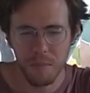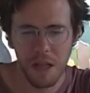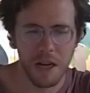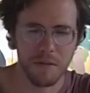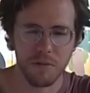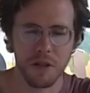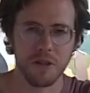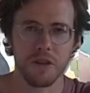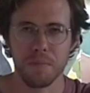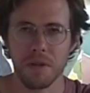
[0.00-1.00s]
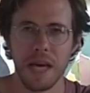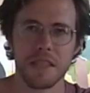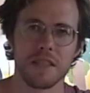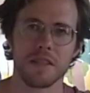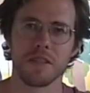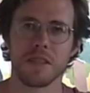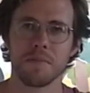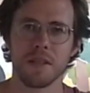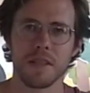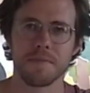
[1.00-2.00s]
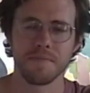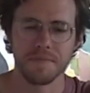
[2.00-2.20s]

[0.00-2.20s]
block of wood or plastic or something,